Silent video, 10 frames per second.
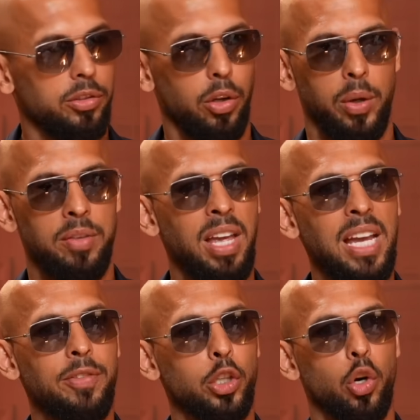So if
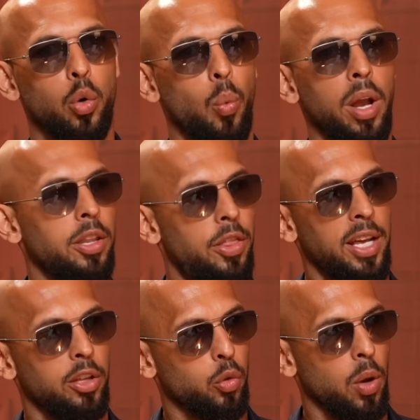they even learn one
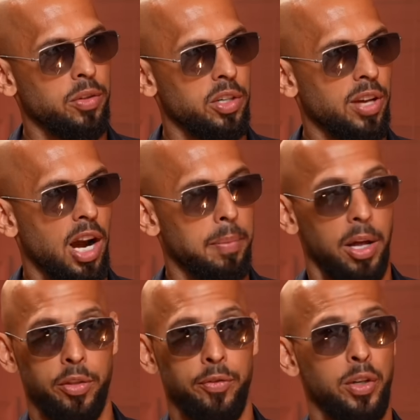thing throughout the entire month,